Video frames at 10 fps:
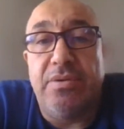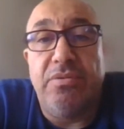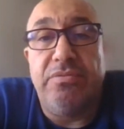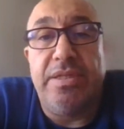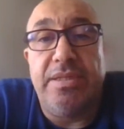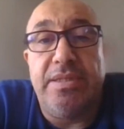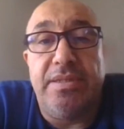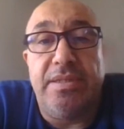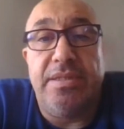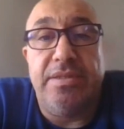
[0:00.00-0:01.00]

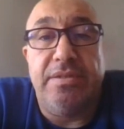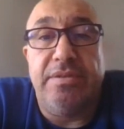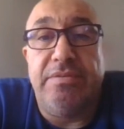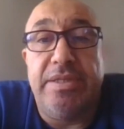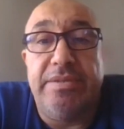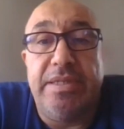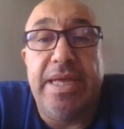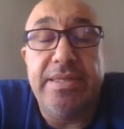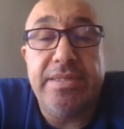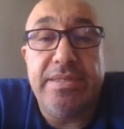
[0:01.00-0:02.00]
already very
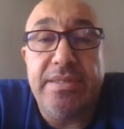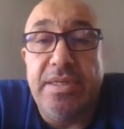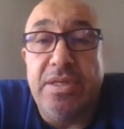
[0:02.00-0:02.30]
late,